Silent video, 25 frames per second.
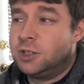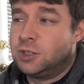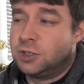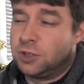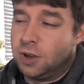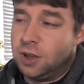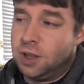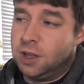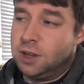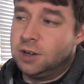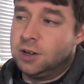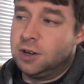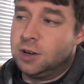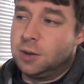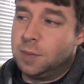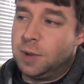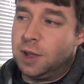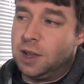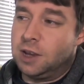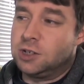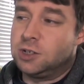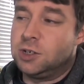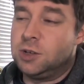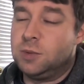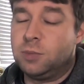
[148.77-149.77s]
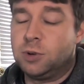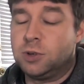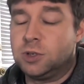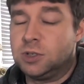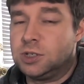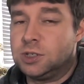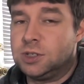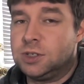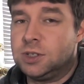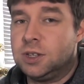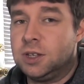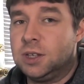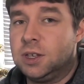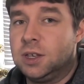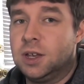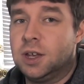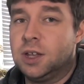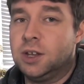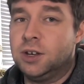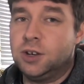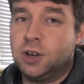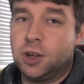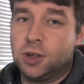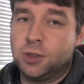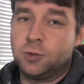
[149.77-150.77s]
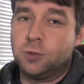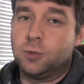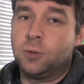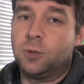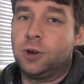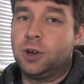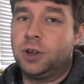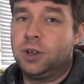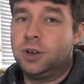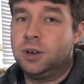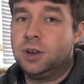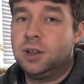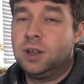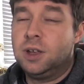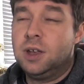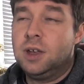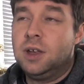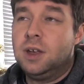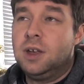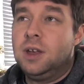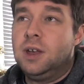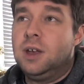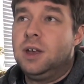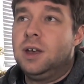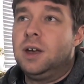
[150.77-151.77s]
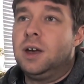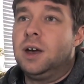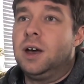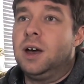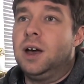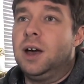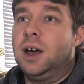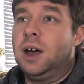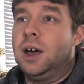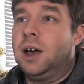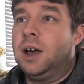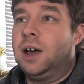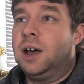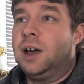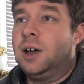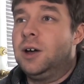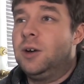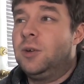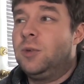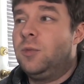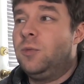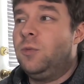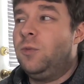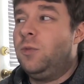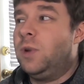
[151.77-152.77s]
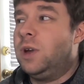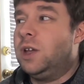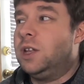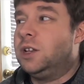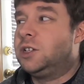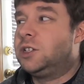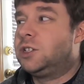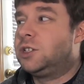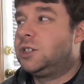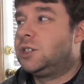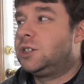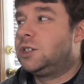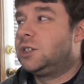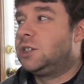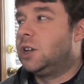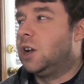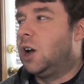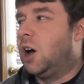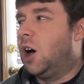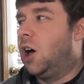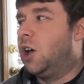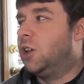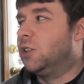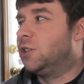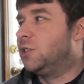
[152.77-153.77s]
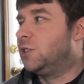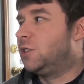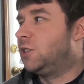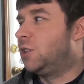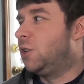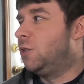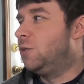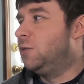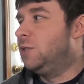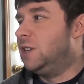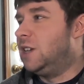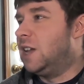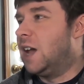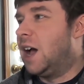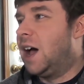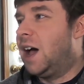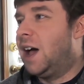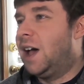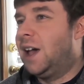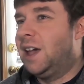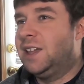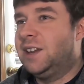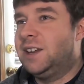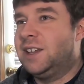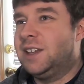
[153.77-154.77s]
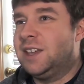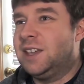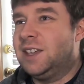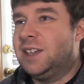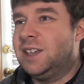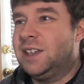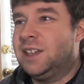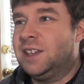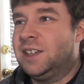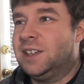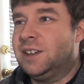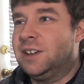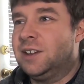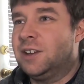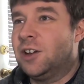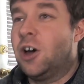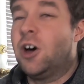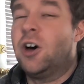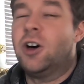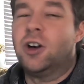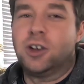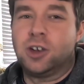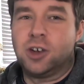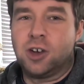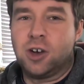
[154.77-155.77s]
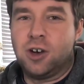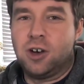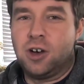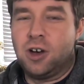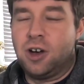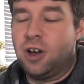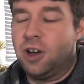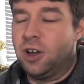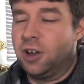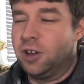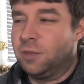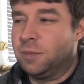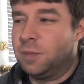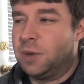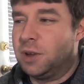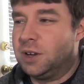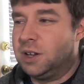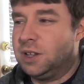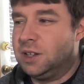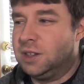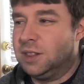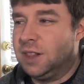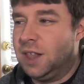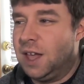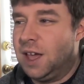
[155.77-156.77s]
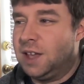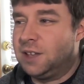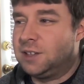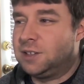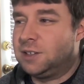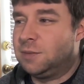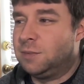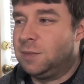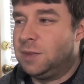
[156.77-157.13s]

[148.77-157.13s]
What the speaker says: So I ended up actually purchasing another one, which also died in Hong Kong, but it lasted